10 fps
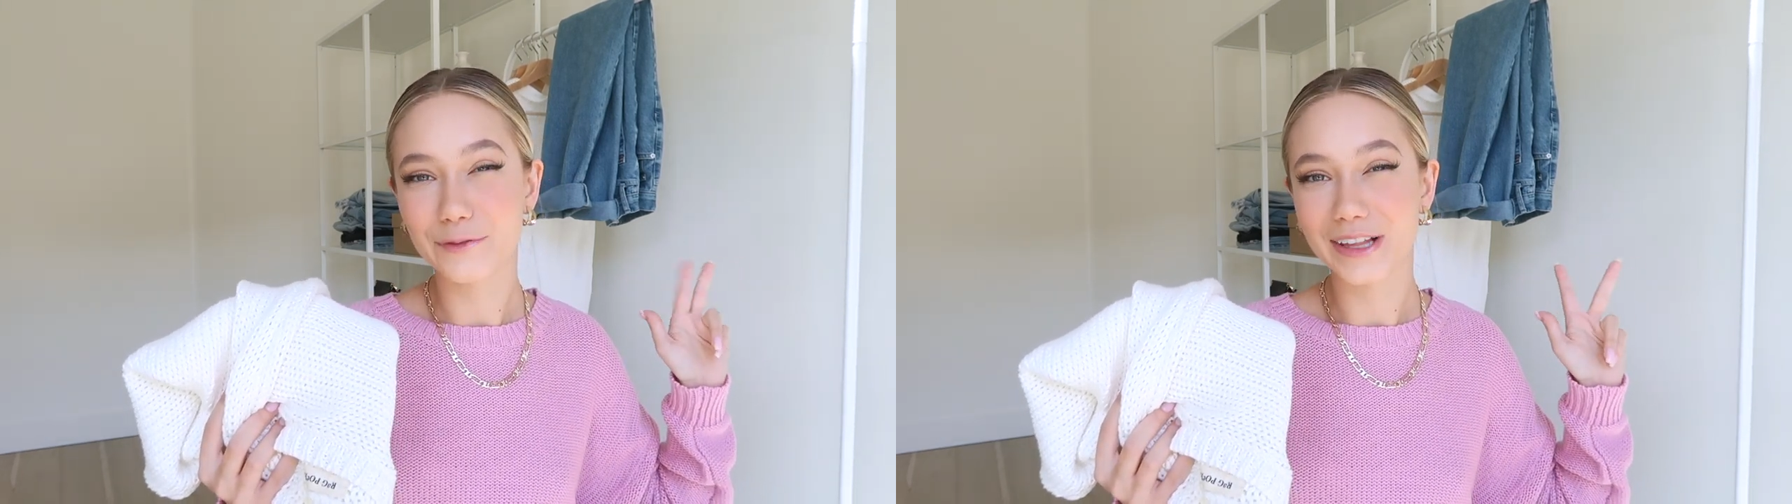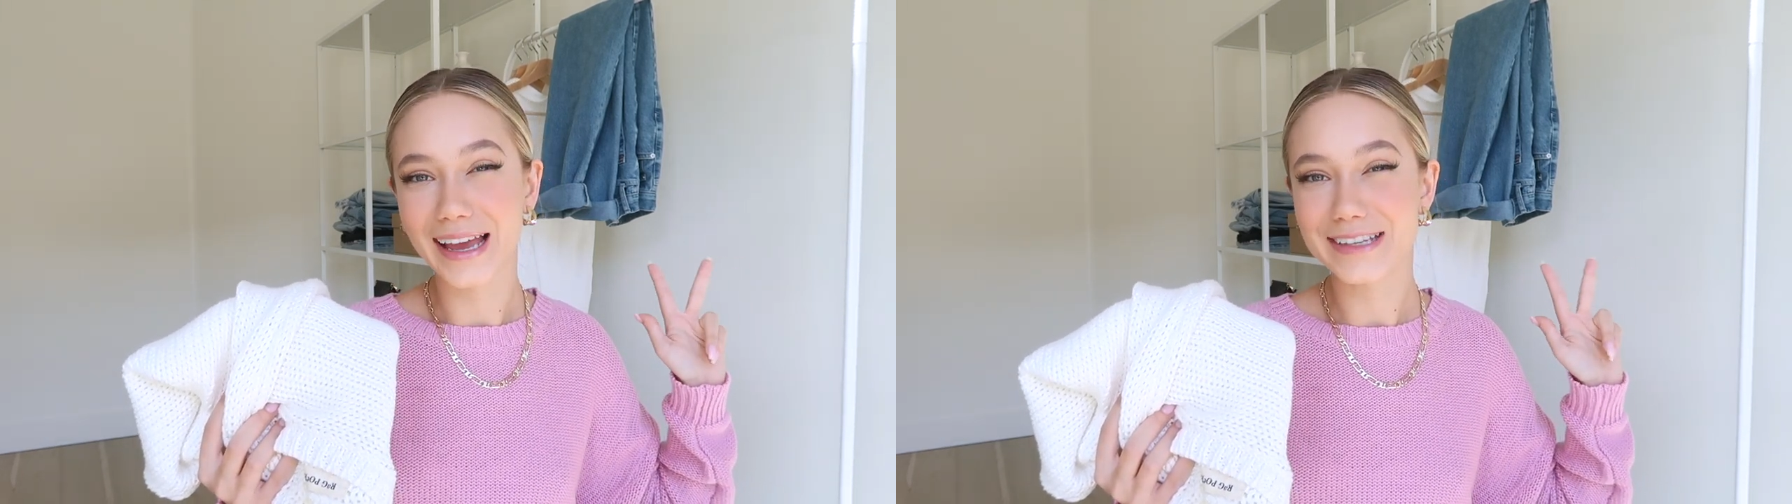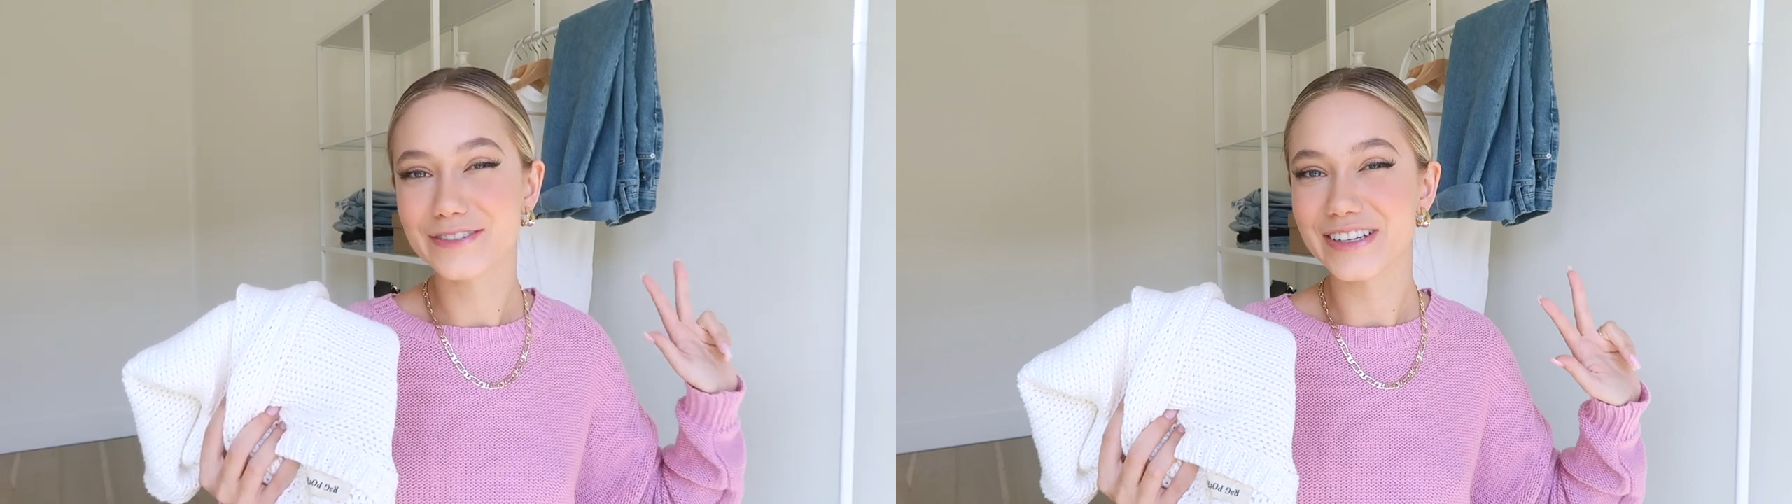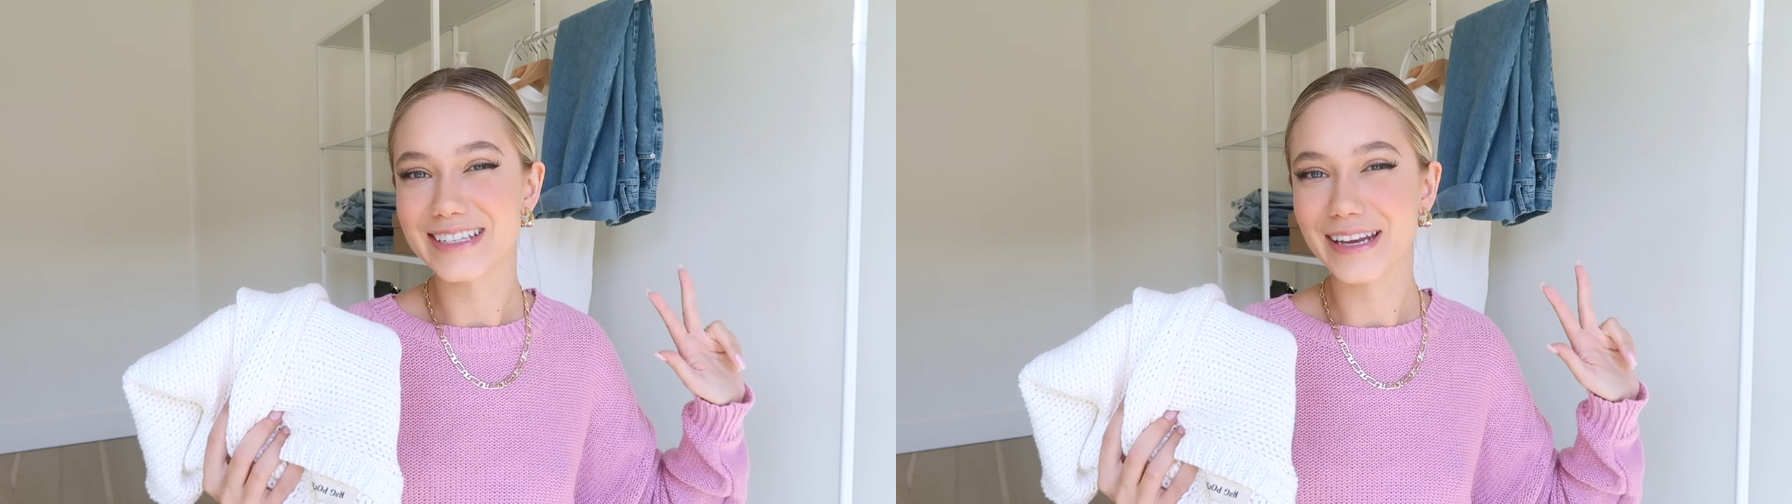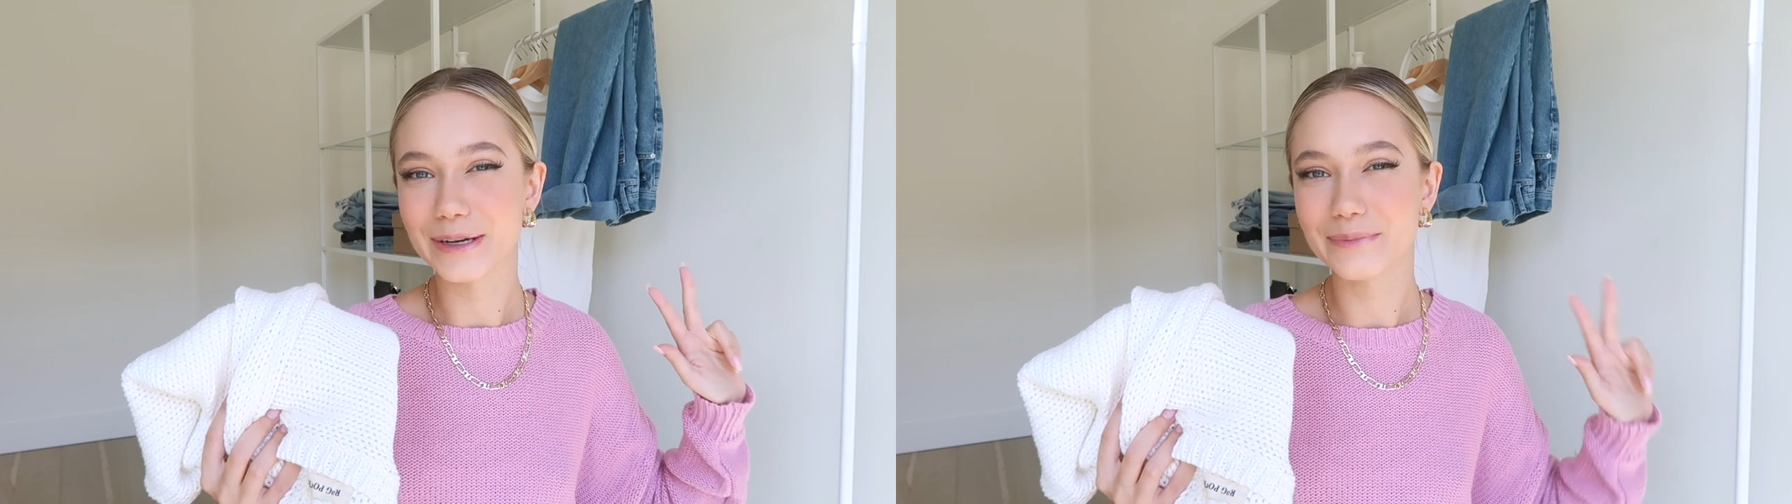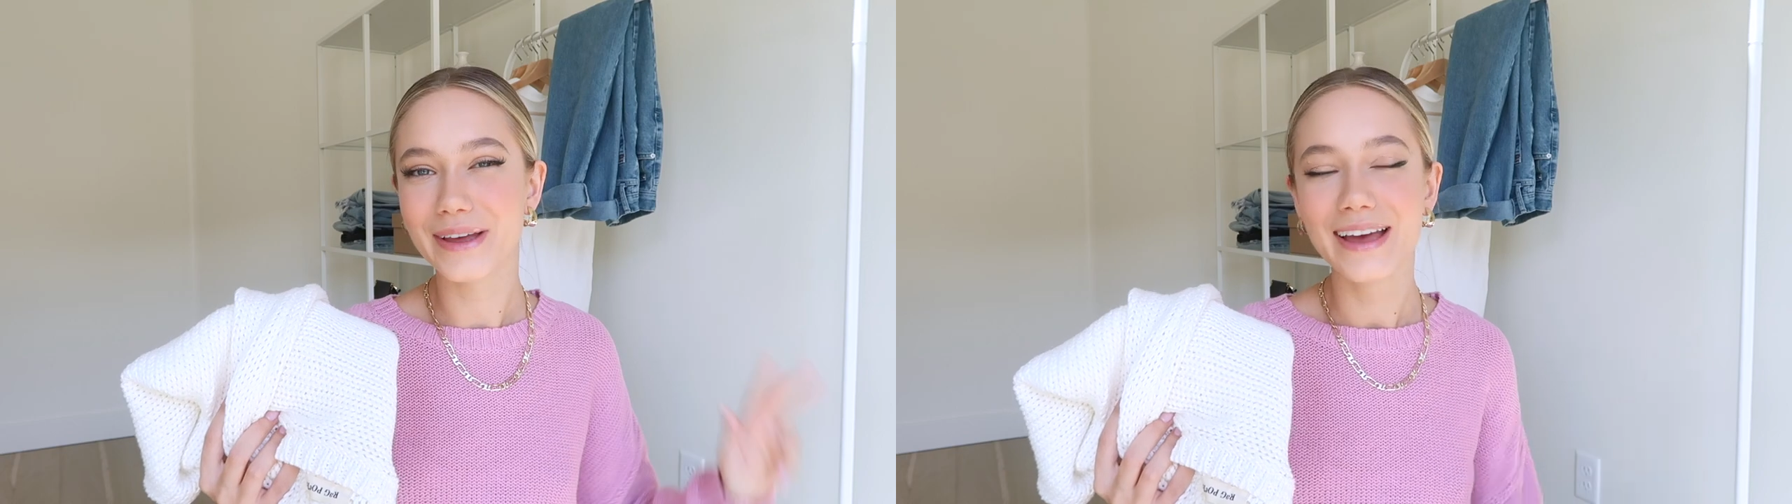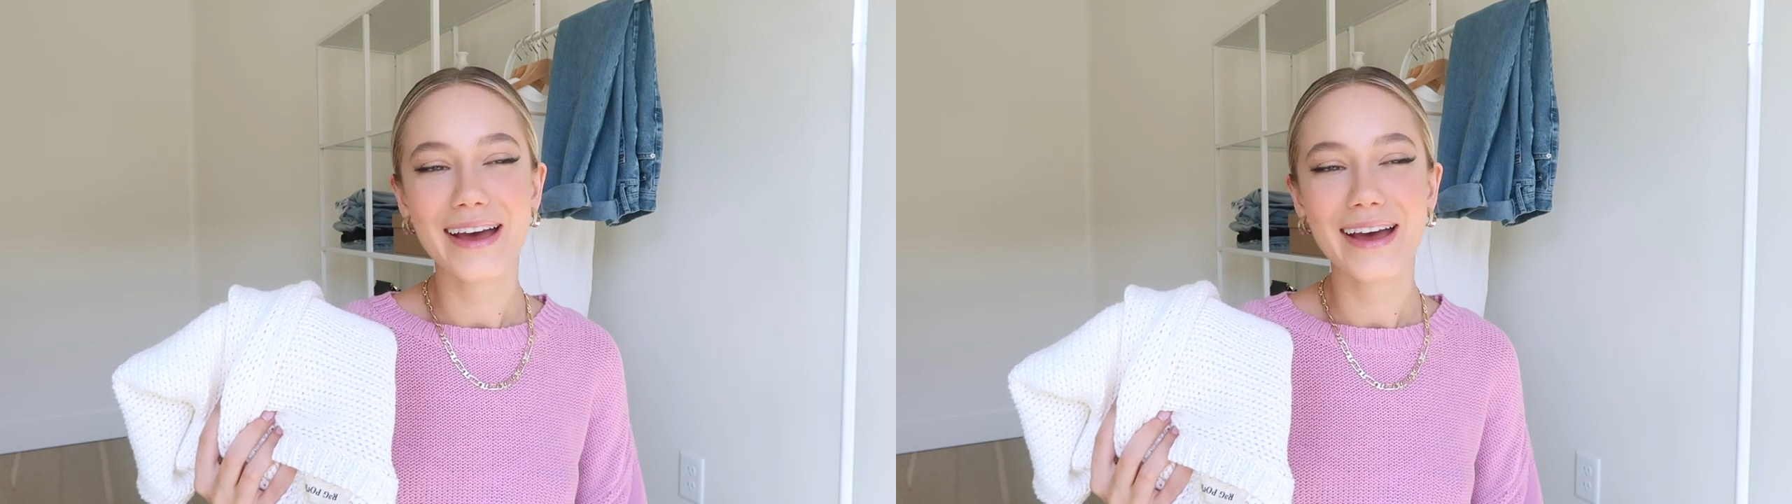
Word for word: relaxed fit denim.